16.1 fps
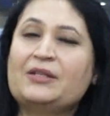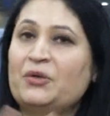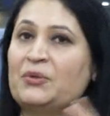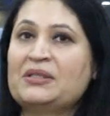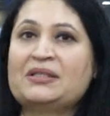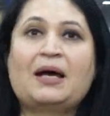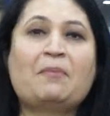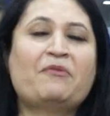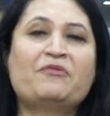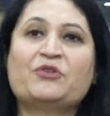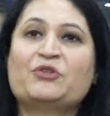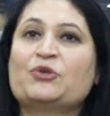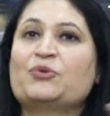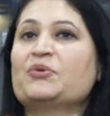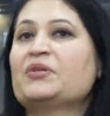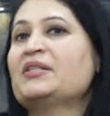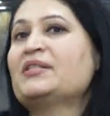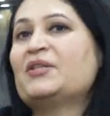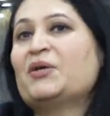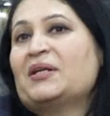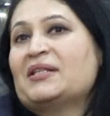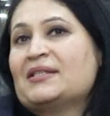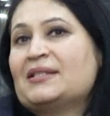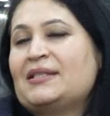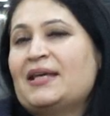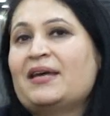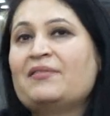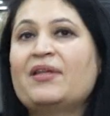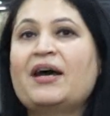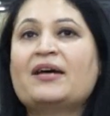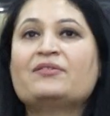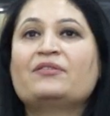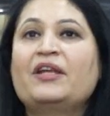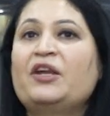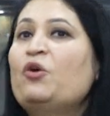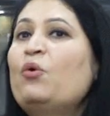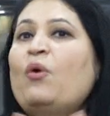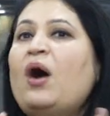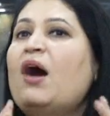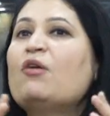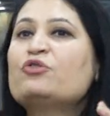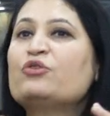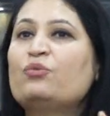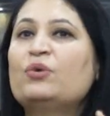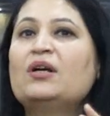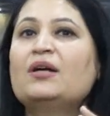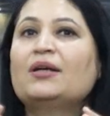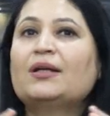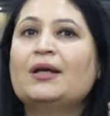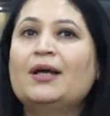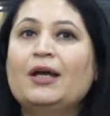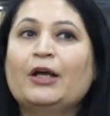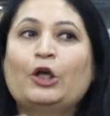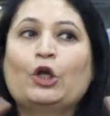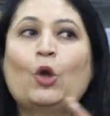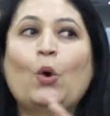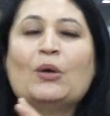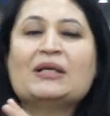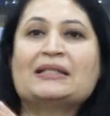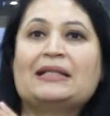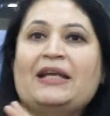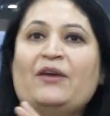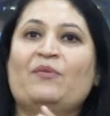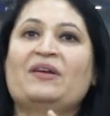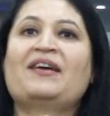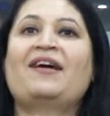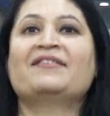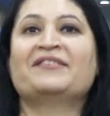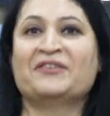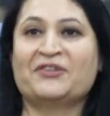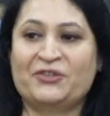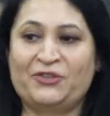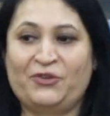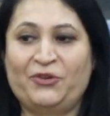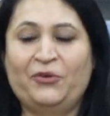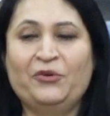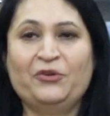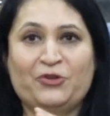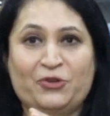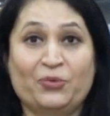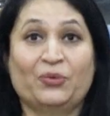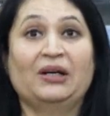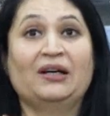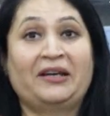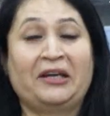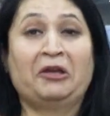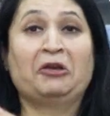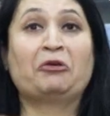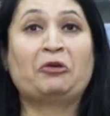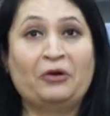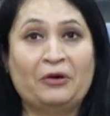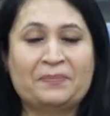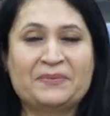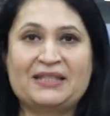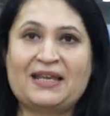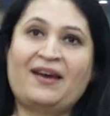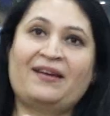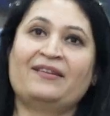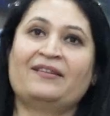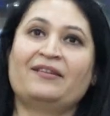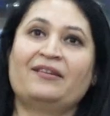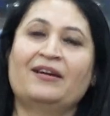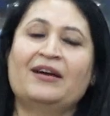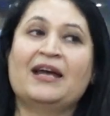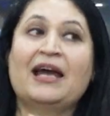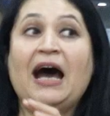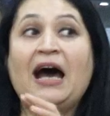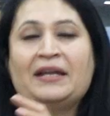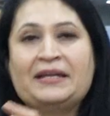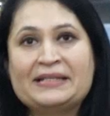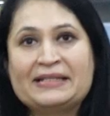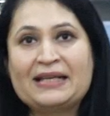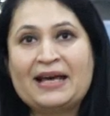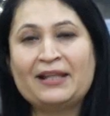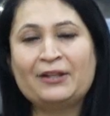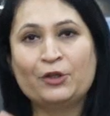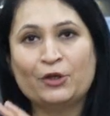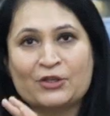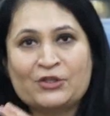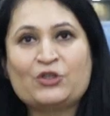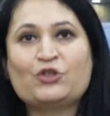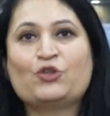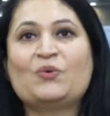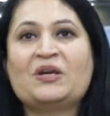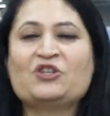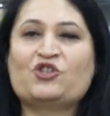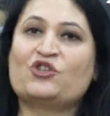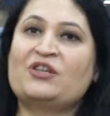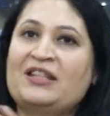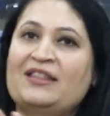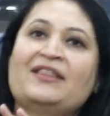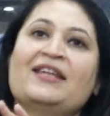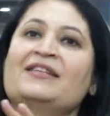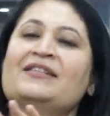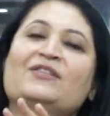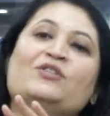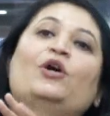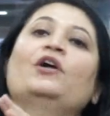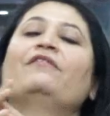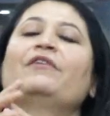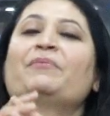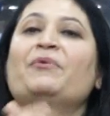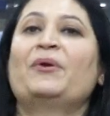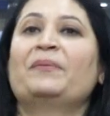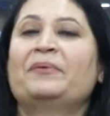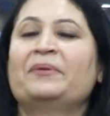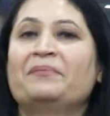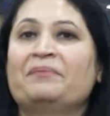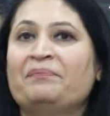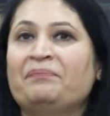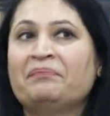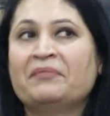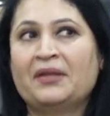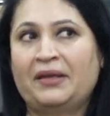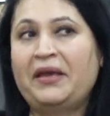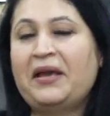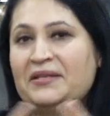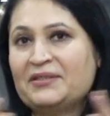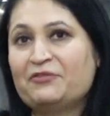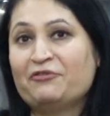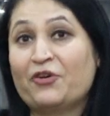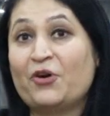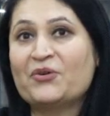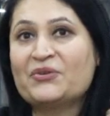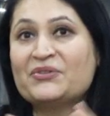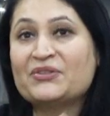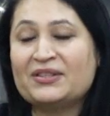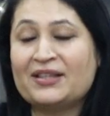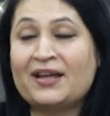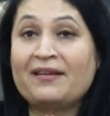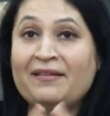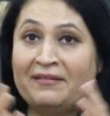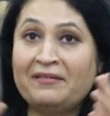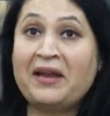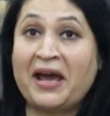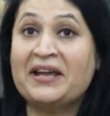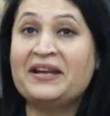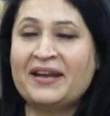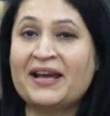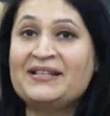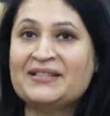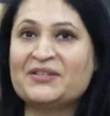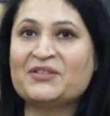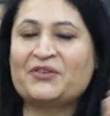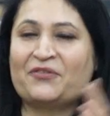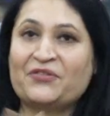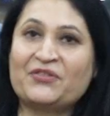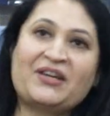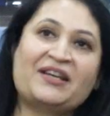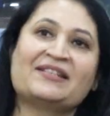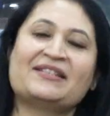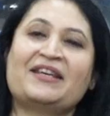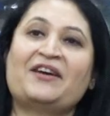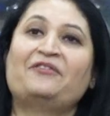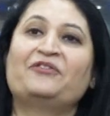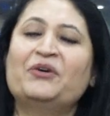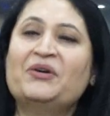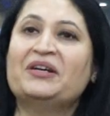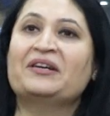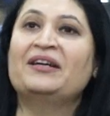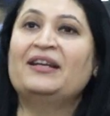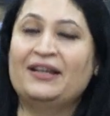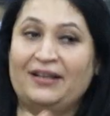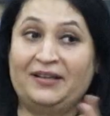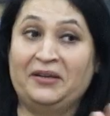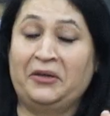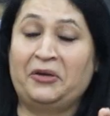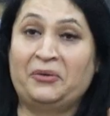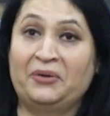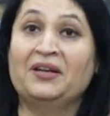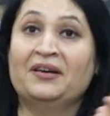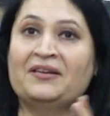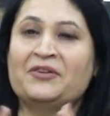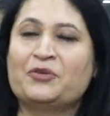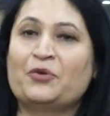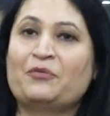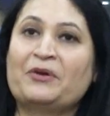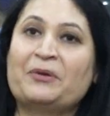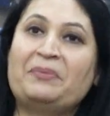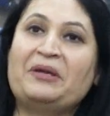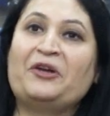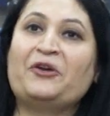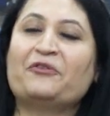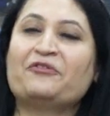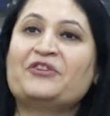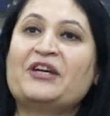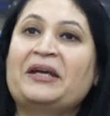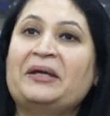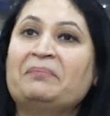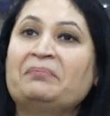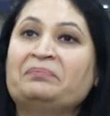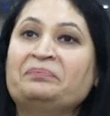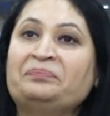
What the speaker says: some of the students, they also said that they know how to work closely with others, to work in groups and understand the situation and then solve the problem. Yes, of course, the nicest of the things they have learned over a period of time.